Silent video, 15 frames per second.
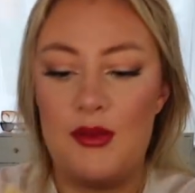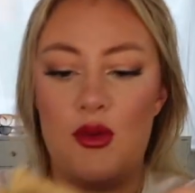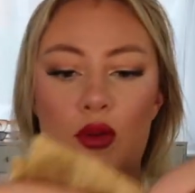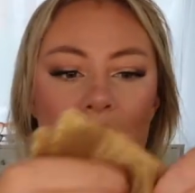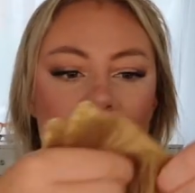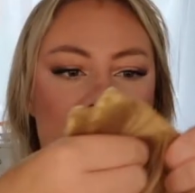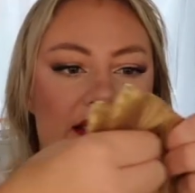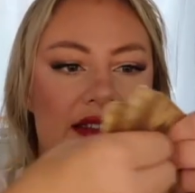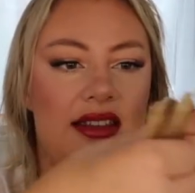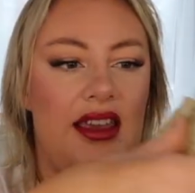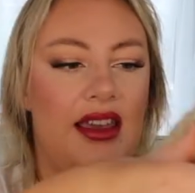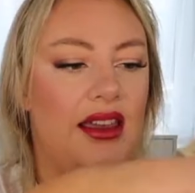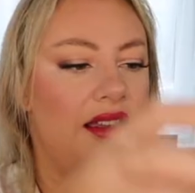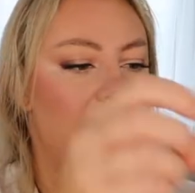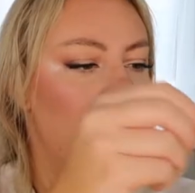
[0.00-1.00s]
more pieces
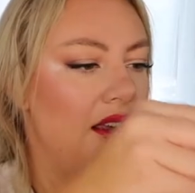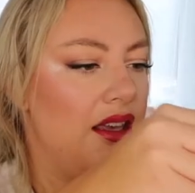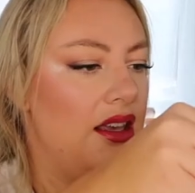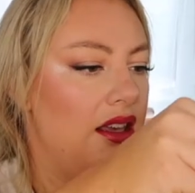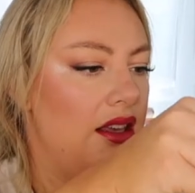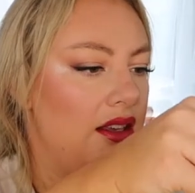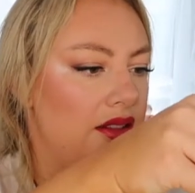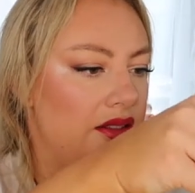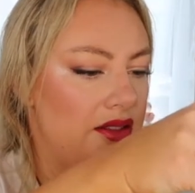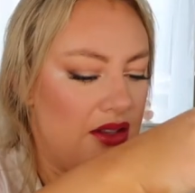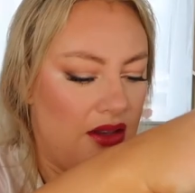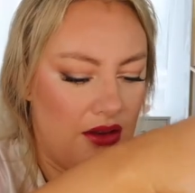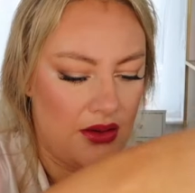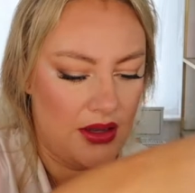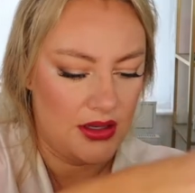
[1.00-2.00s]
here.
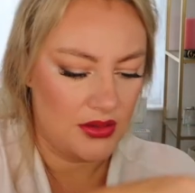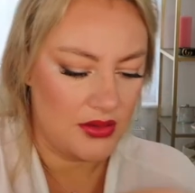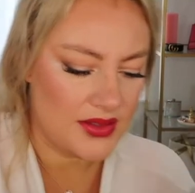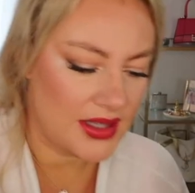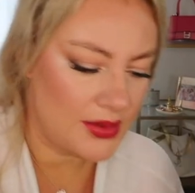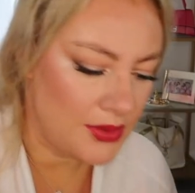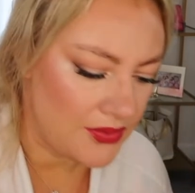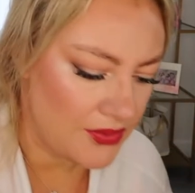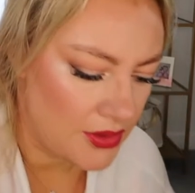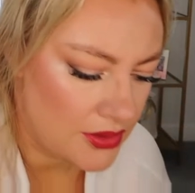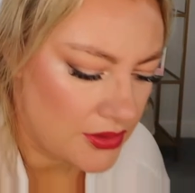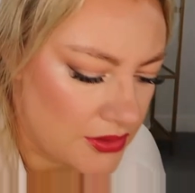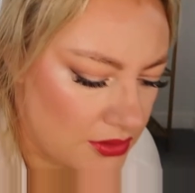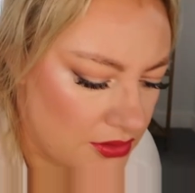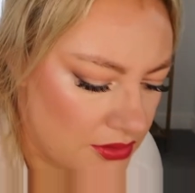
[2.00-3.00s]
So it looks like we've
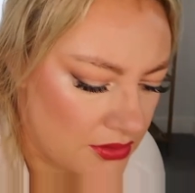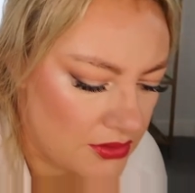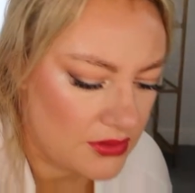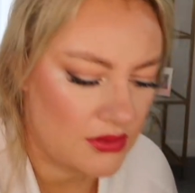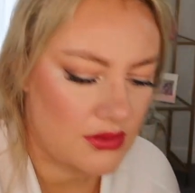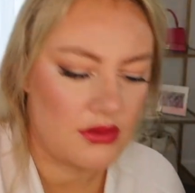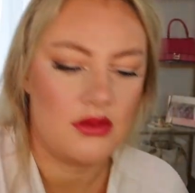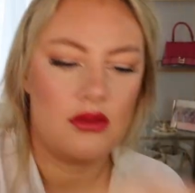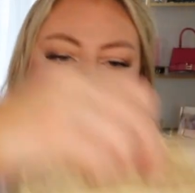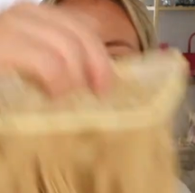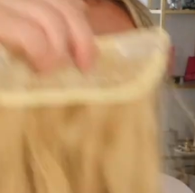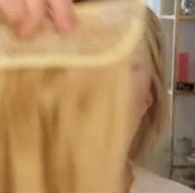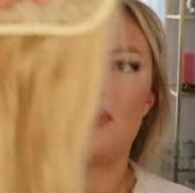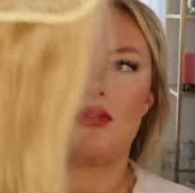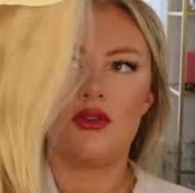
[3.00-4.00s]
got
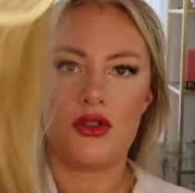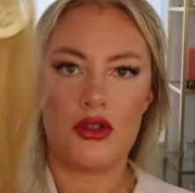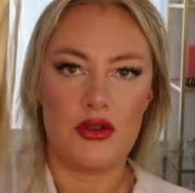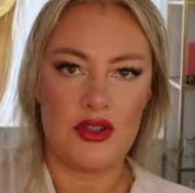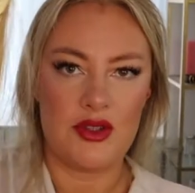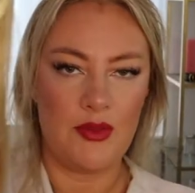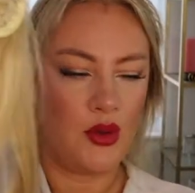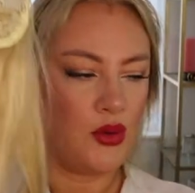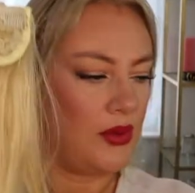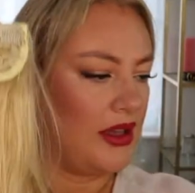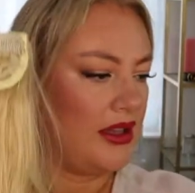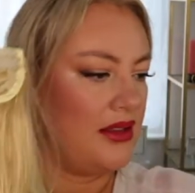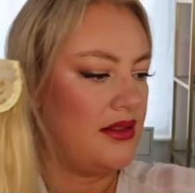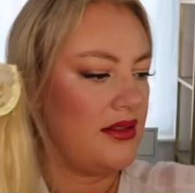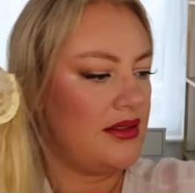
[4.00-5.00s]
two small
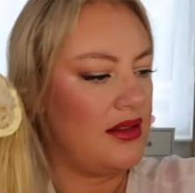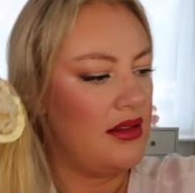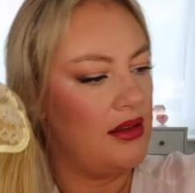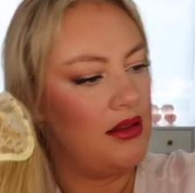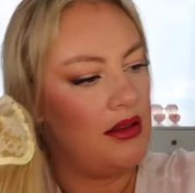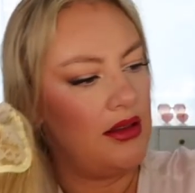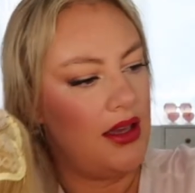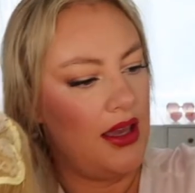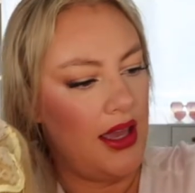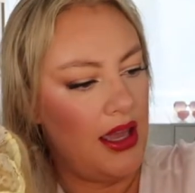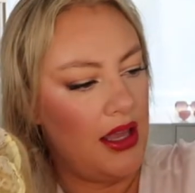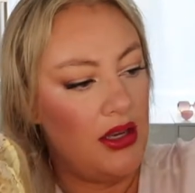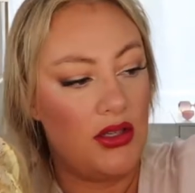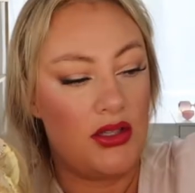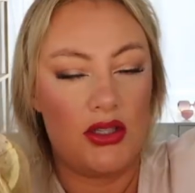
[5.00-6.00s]
ones
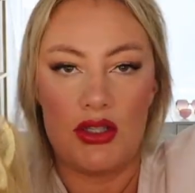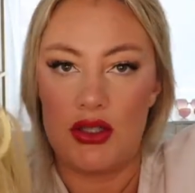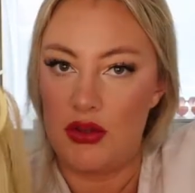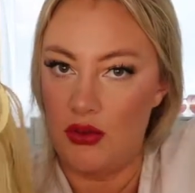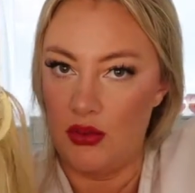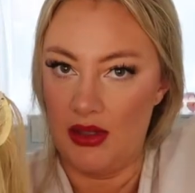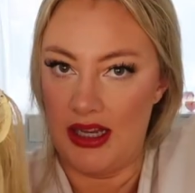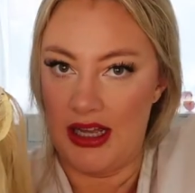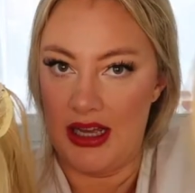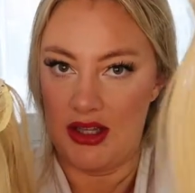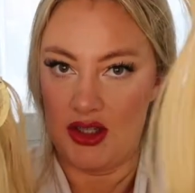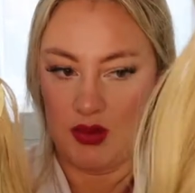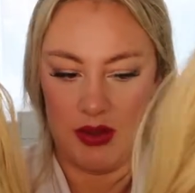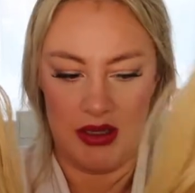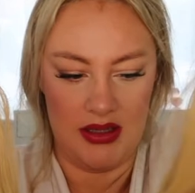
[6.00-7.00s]
and two
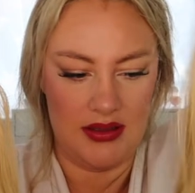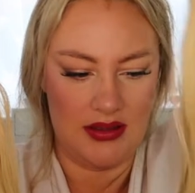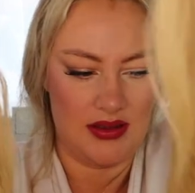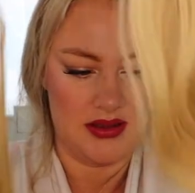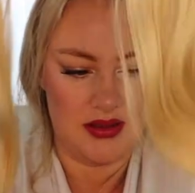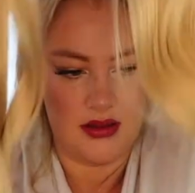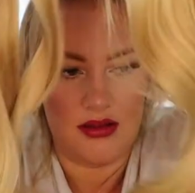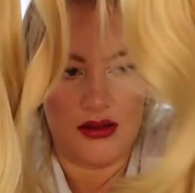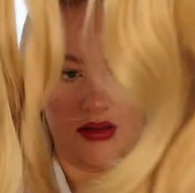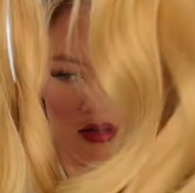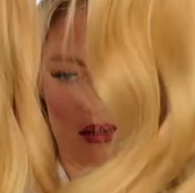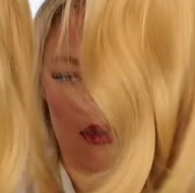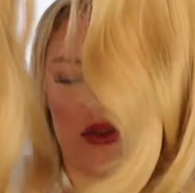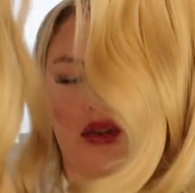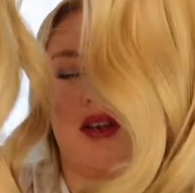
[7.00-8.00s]
large ones.
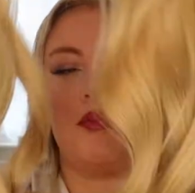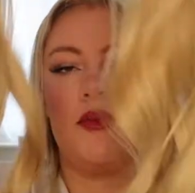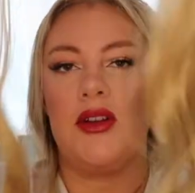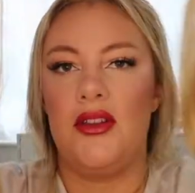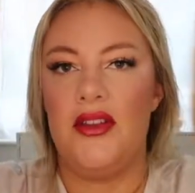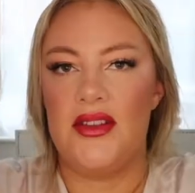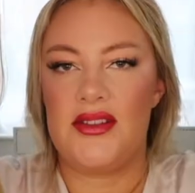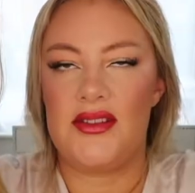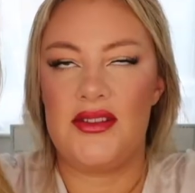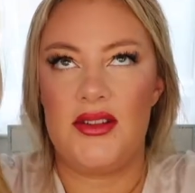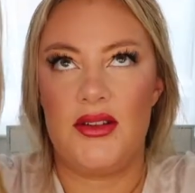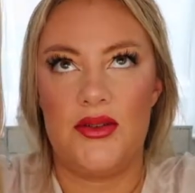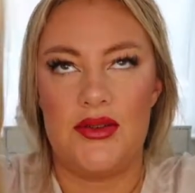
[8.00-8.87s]
Oh my God, they're so